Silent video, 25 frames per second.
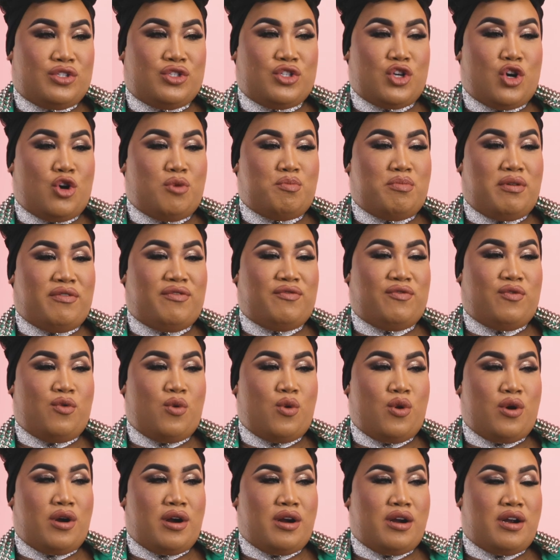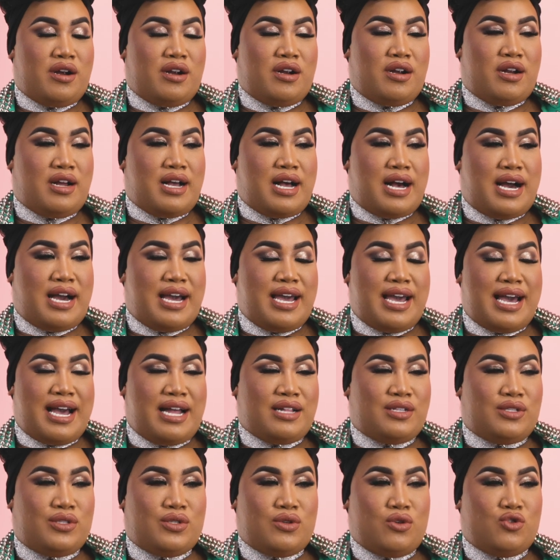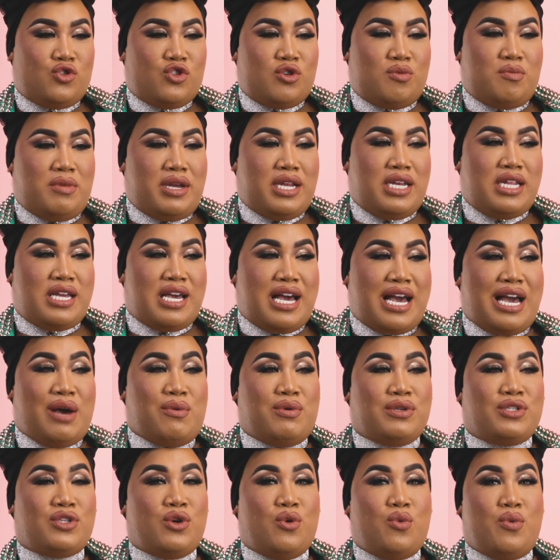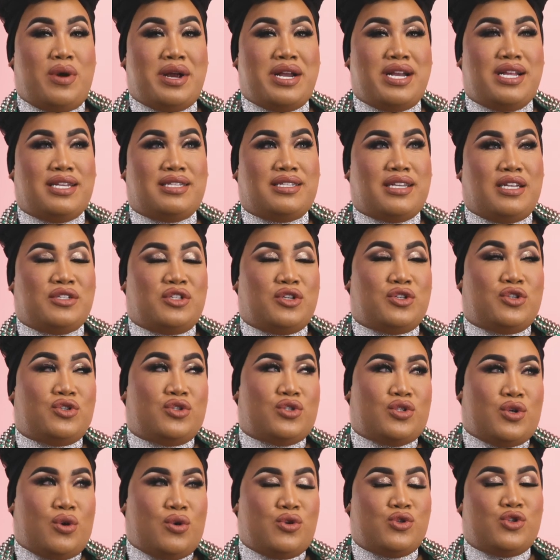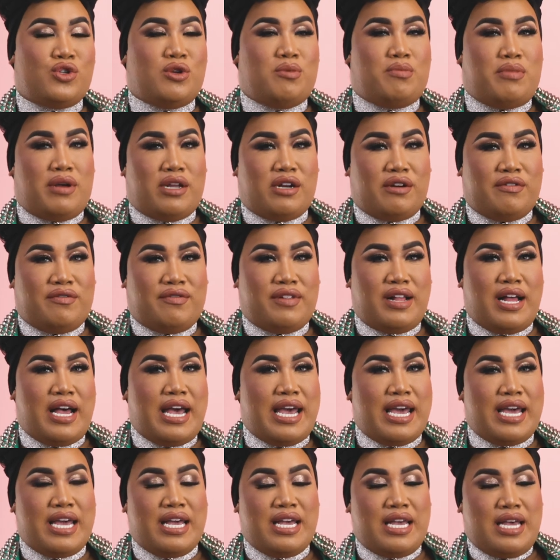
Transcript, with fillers: So before I had social media, I was already such a social butterfly.